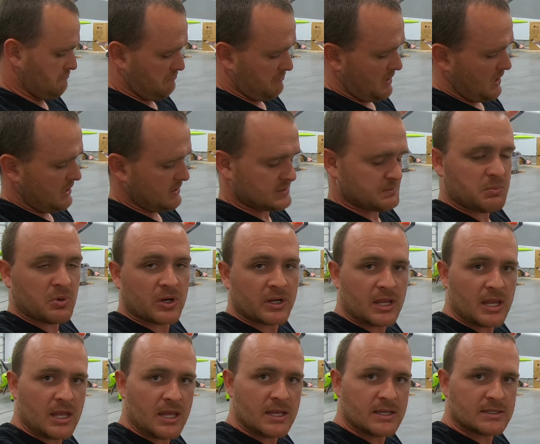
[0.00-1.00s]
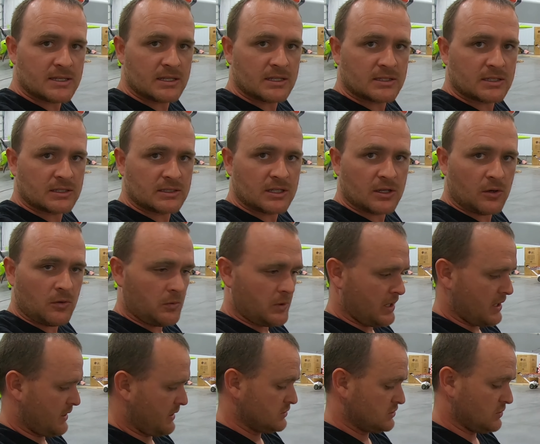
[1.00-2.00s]
It's pretty easy to deal
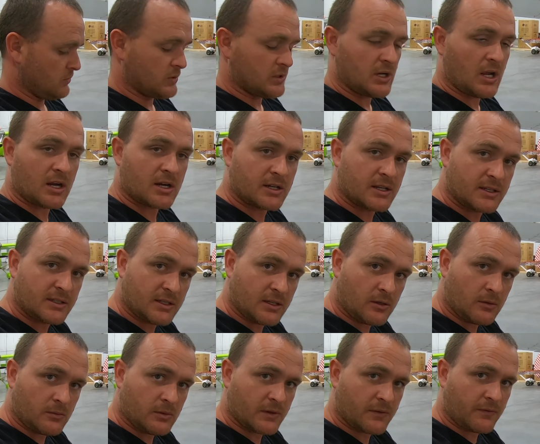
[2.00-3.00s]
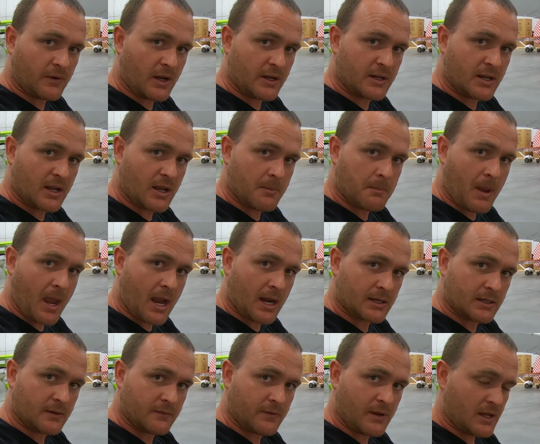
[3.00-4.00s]
with. So we're not going to deal with finding a
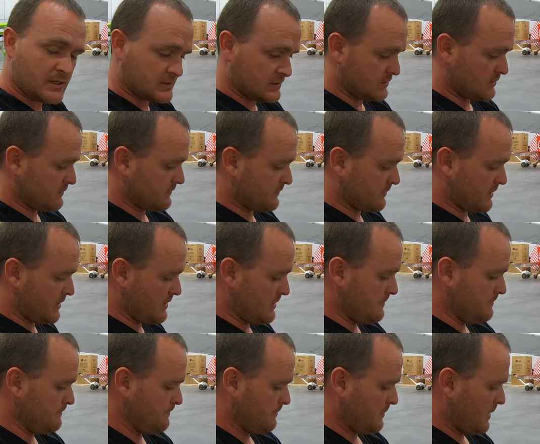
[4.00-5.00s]
magnet fastener for him.